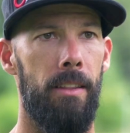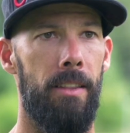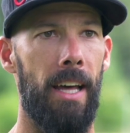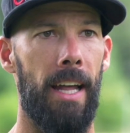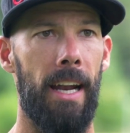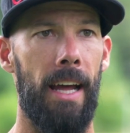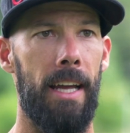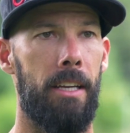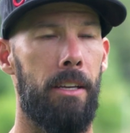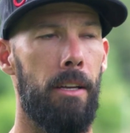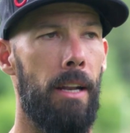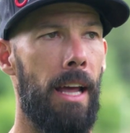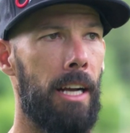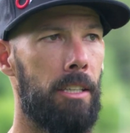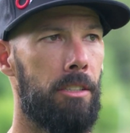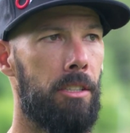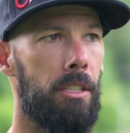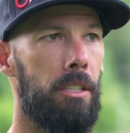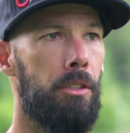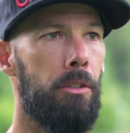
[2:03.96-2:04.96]
that I could
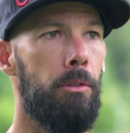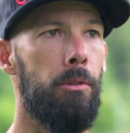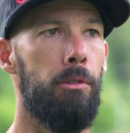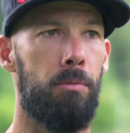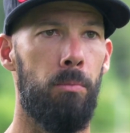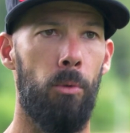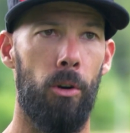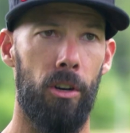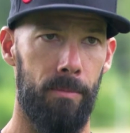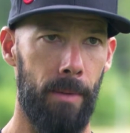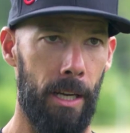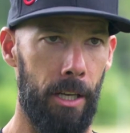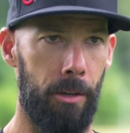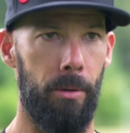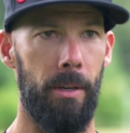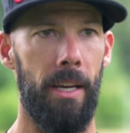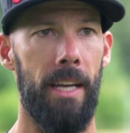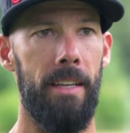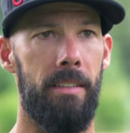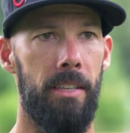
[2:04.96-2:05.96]
actually use more of my
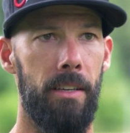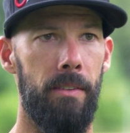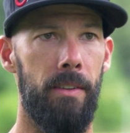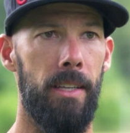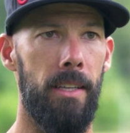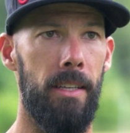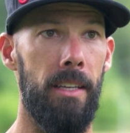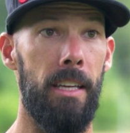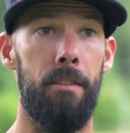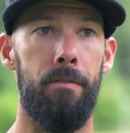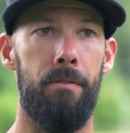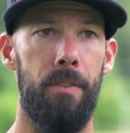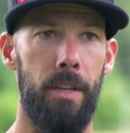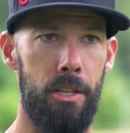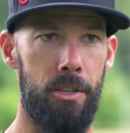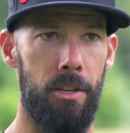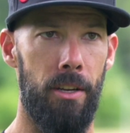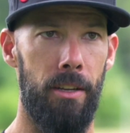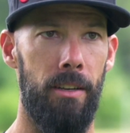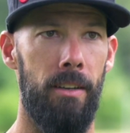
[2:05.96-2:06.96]
creativity and
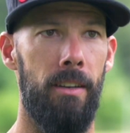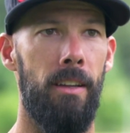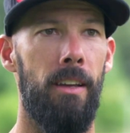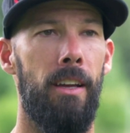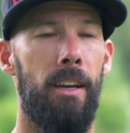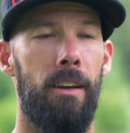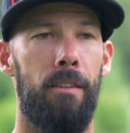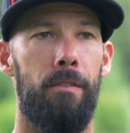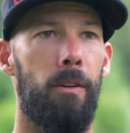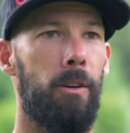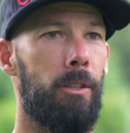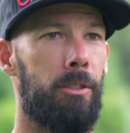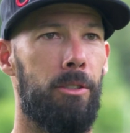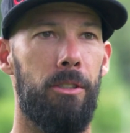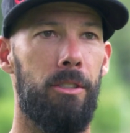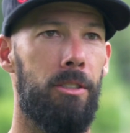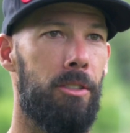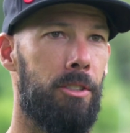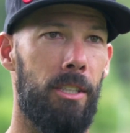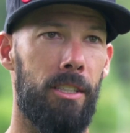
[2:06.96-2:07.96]
vision versus